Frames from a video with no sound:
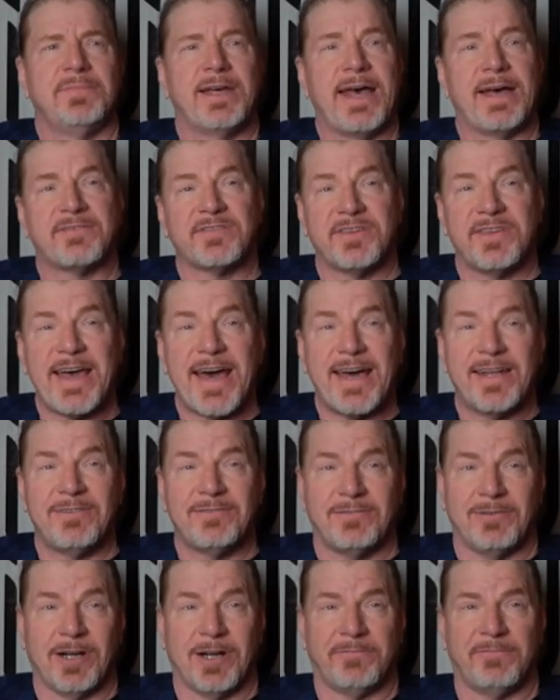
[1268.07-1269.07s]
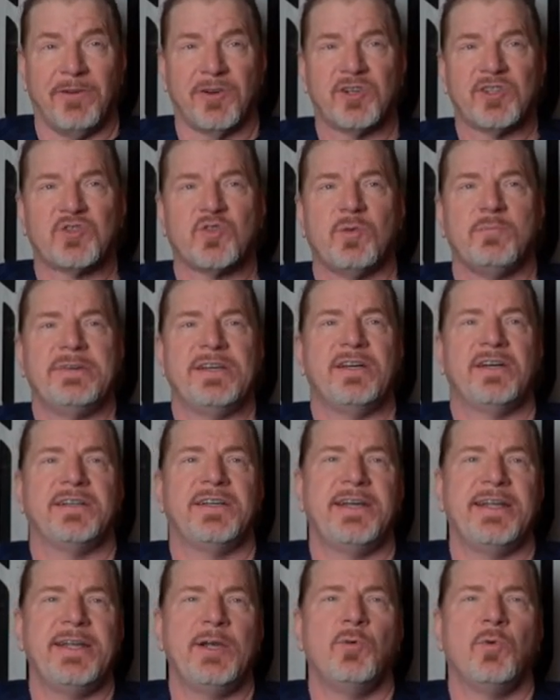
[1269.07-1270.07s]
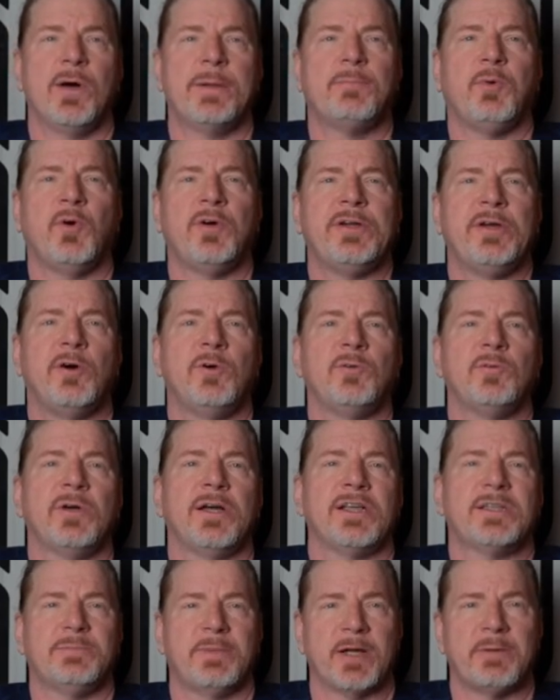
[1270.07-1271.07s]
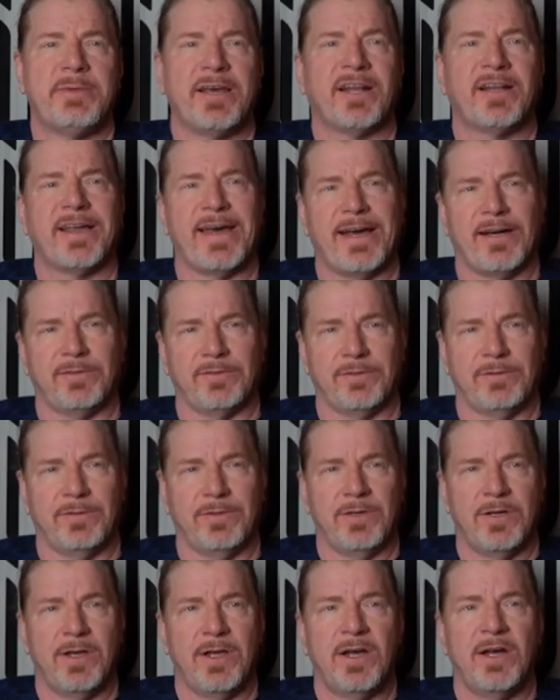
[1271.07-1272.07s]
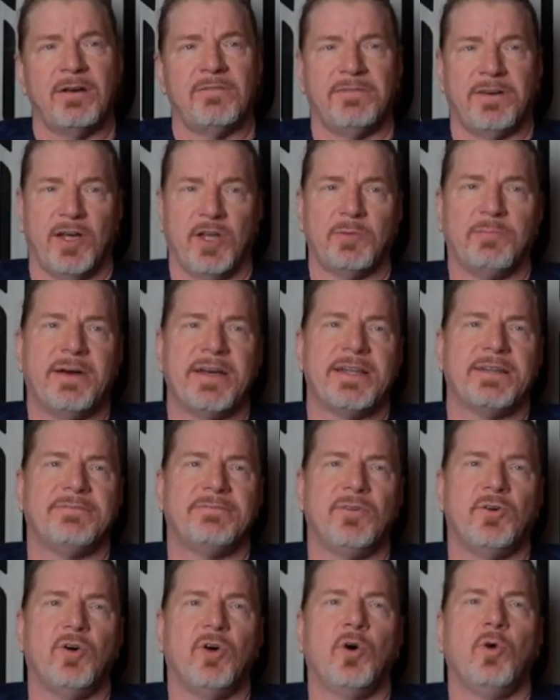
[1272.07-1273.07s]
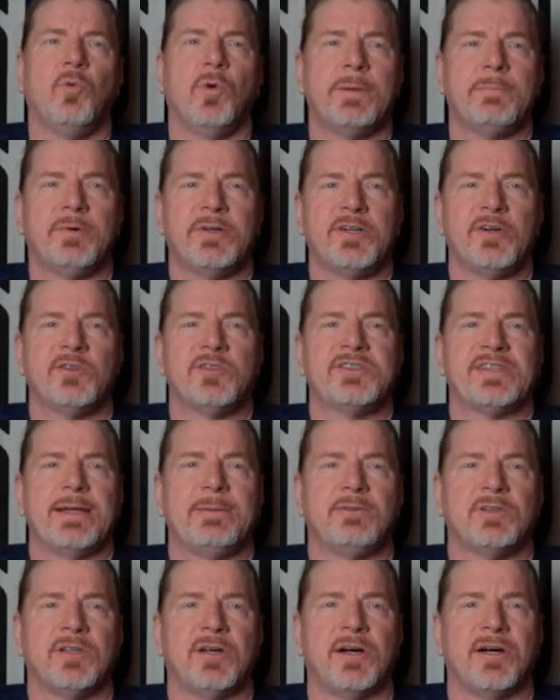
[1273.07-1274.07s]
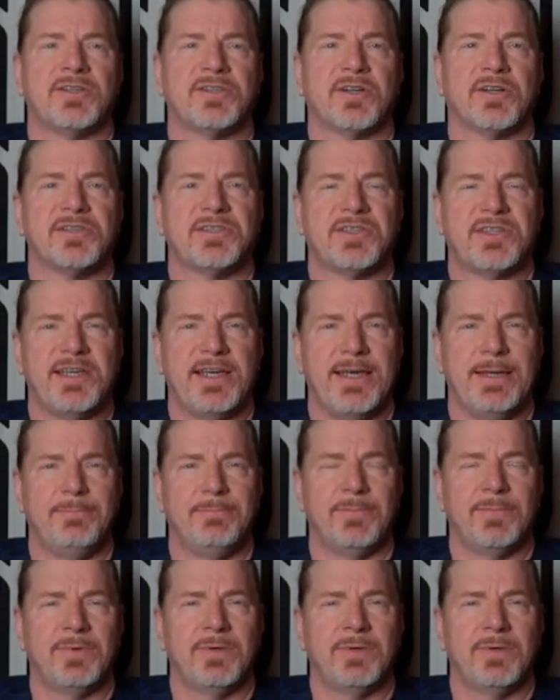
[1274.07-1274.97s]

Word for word: After that, our focus will be on getting 1.0 experimental out, followed by the full 1.0 stable launch on Steam.